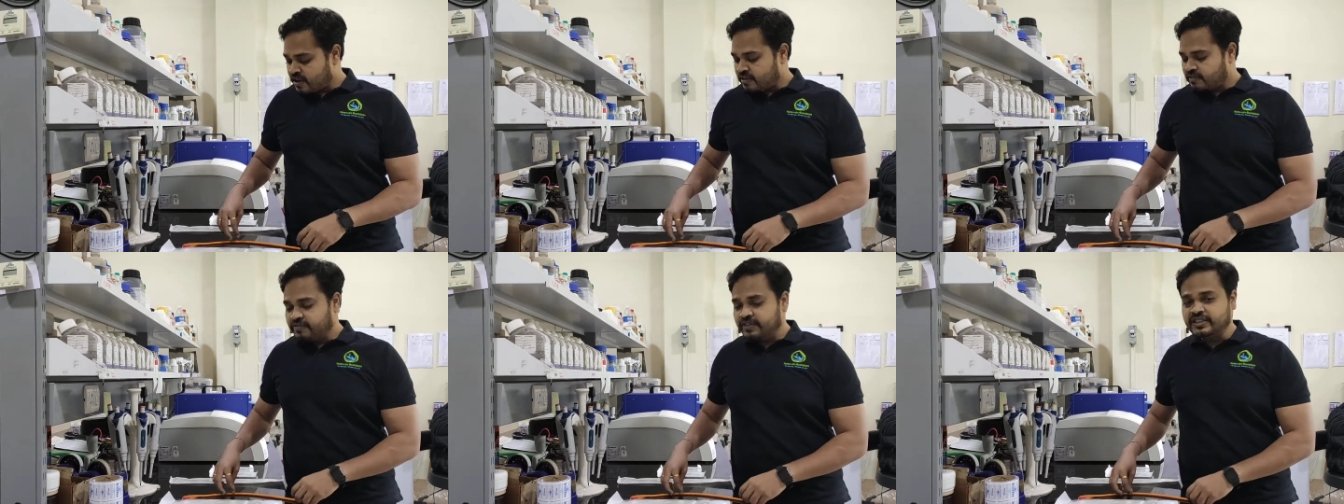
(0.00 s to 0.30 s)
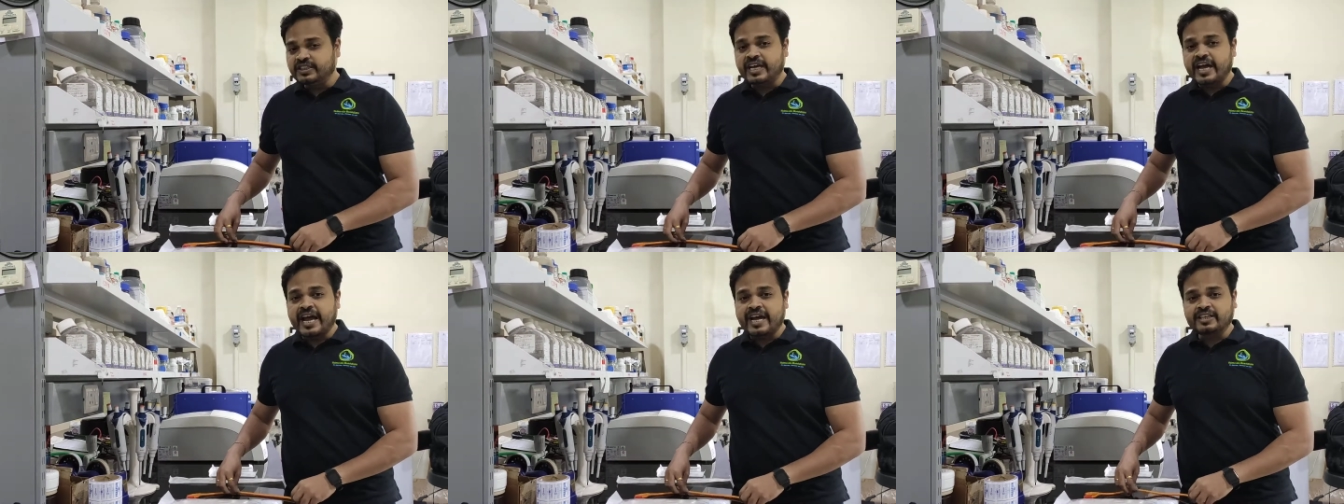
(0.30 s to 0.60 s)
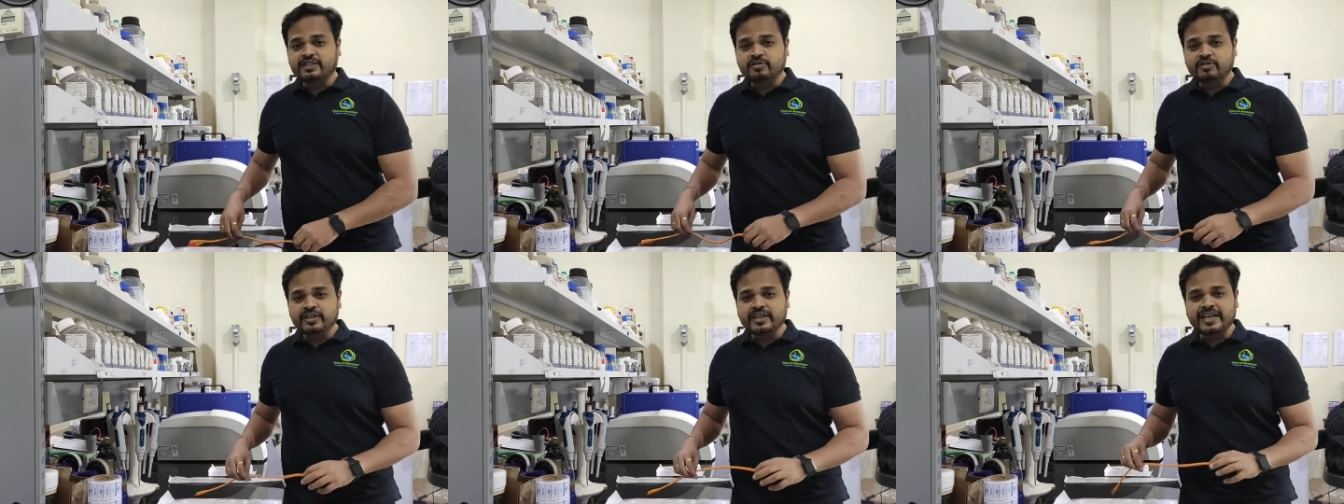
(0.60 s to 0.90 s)
which
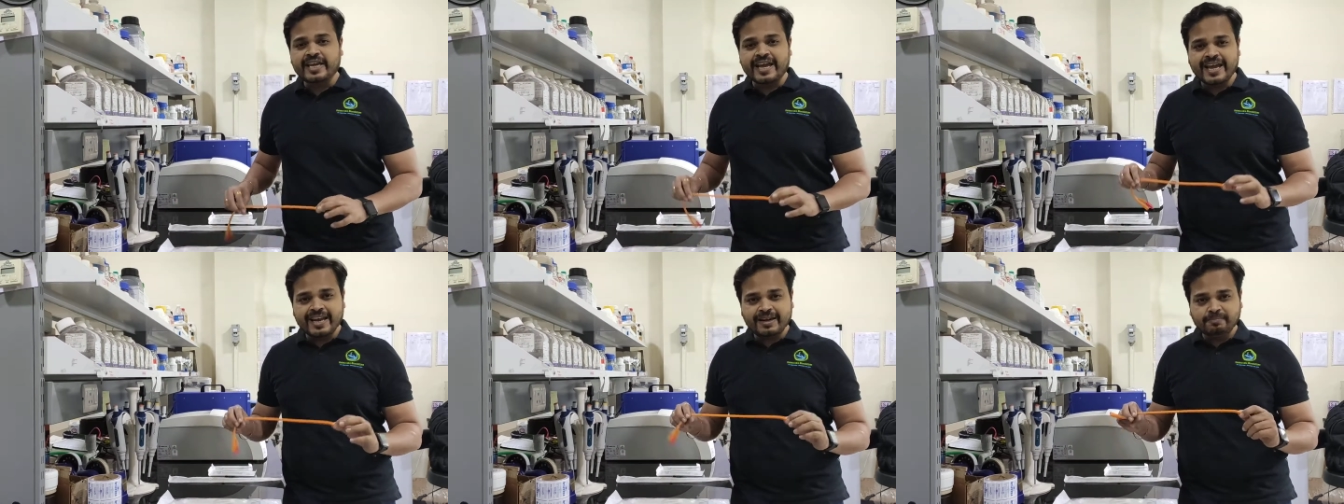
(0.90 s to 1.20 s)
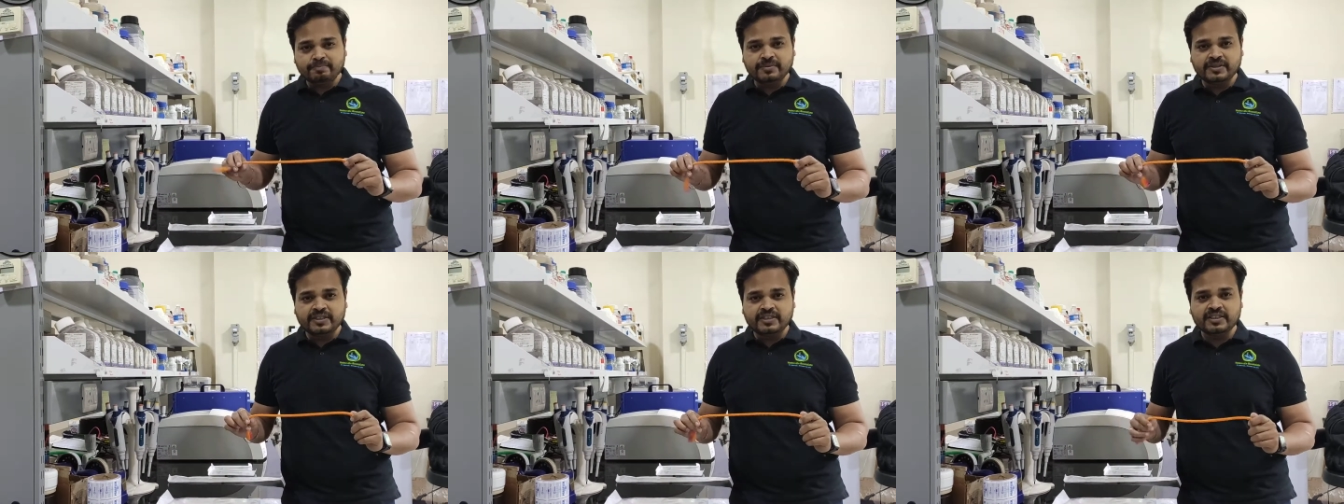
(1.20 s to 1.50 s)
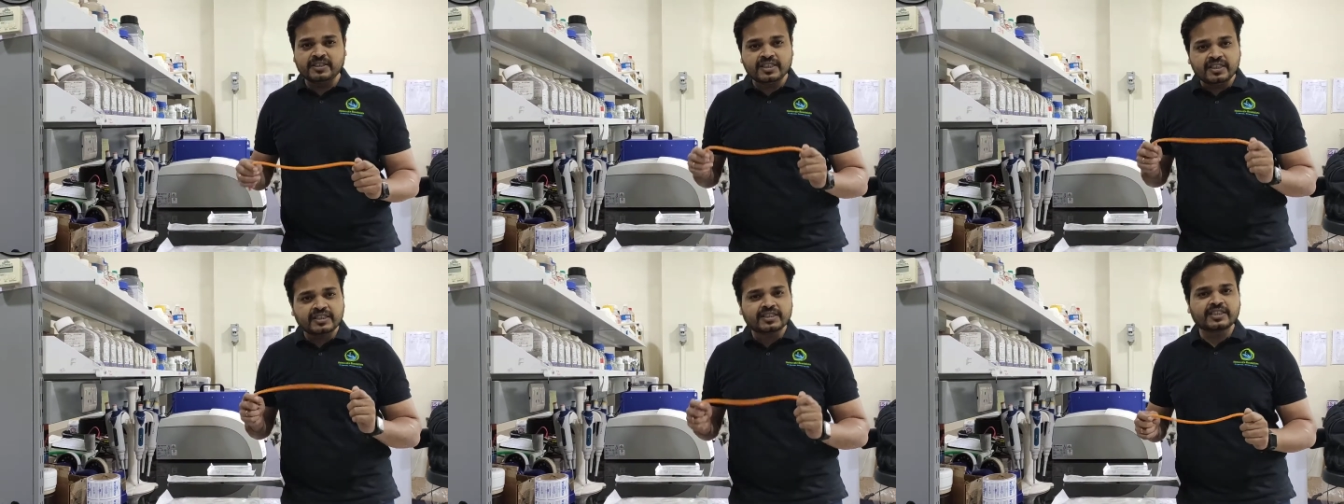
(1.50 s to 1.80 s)
actually helps
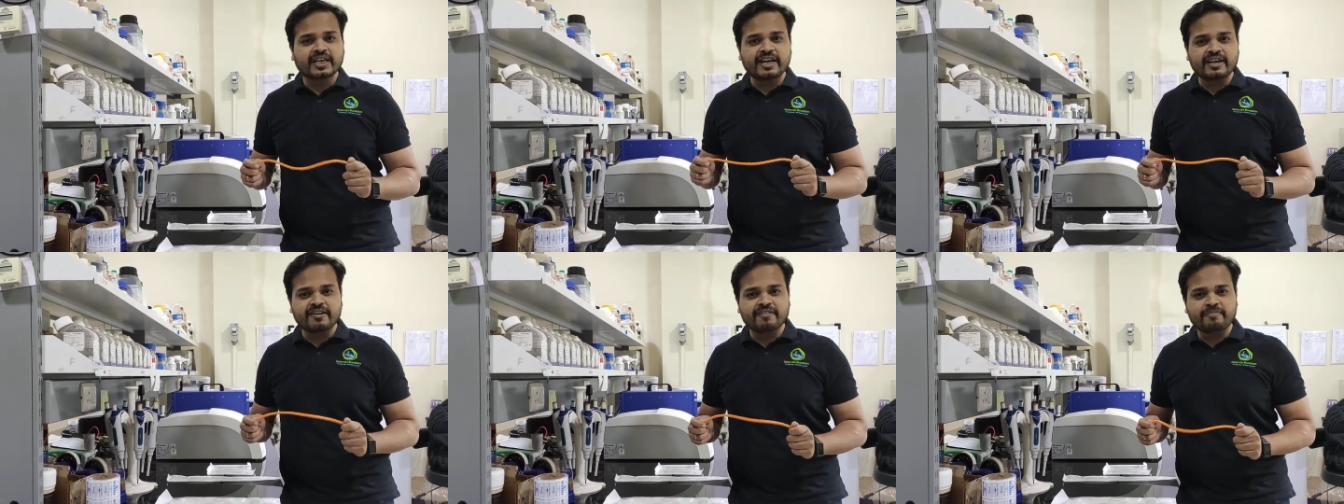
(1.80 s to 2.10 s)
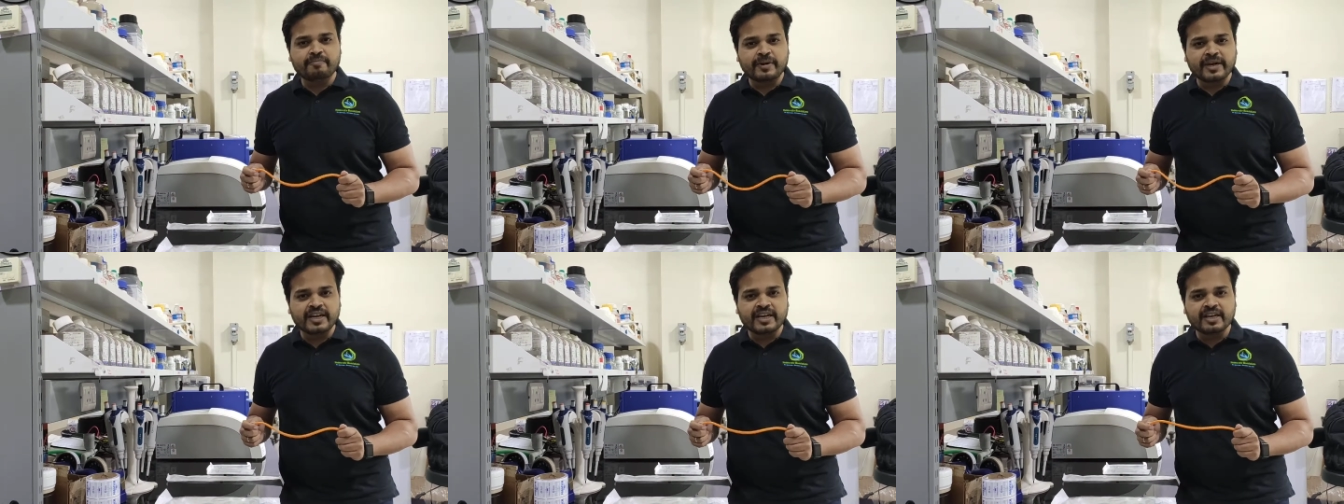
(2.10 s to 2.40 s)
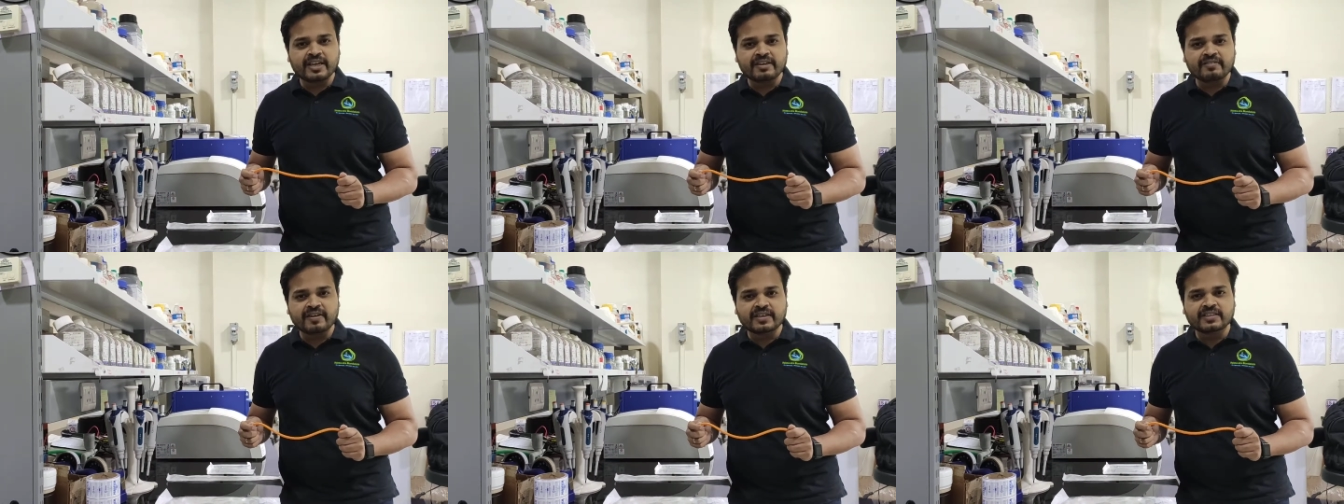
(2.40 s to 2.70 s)
these kind of
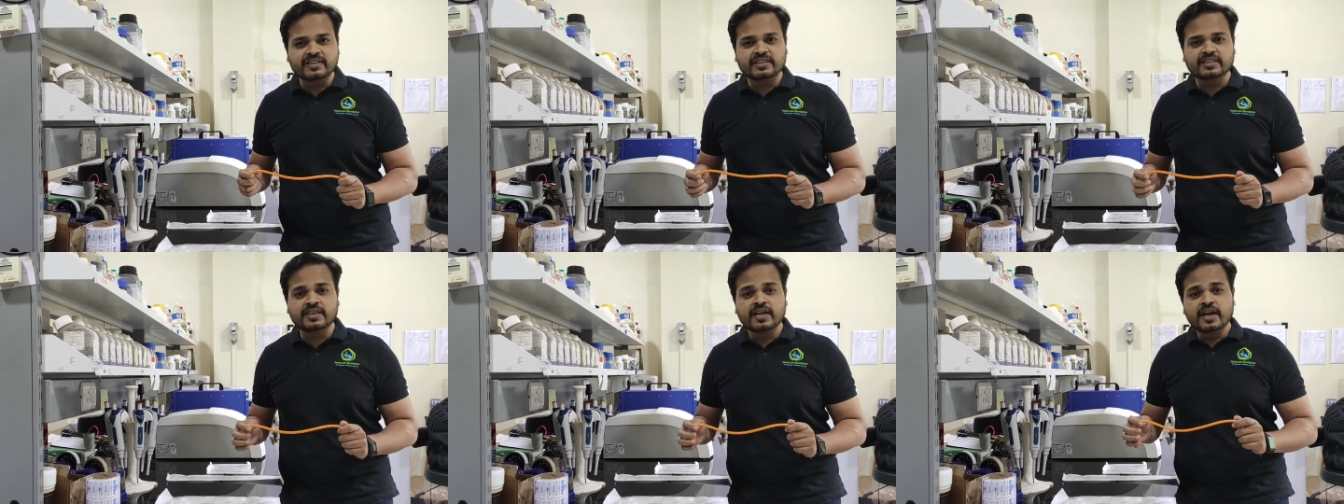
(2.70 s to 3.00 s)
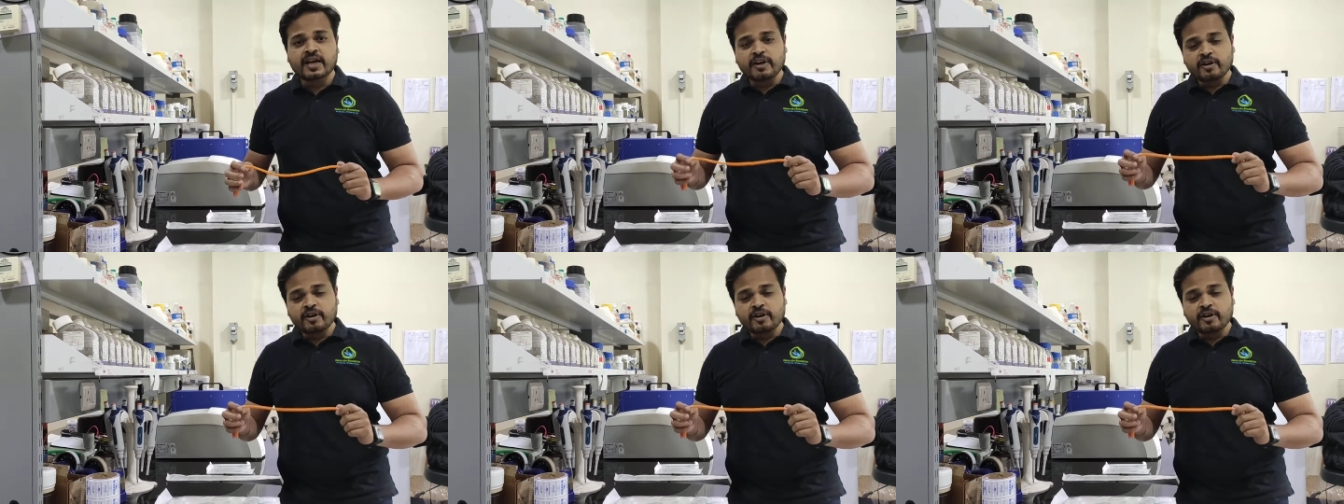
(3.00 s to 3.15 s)
medical devices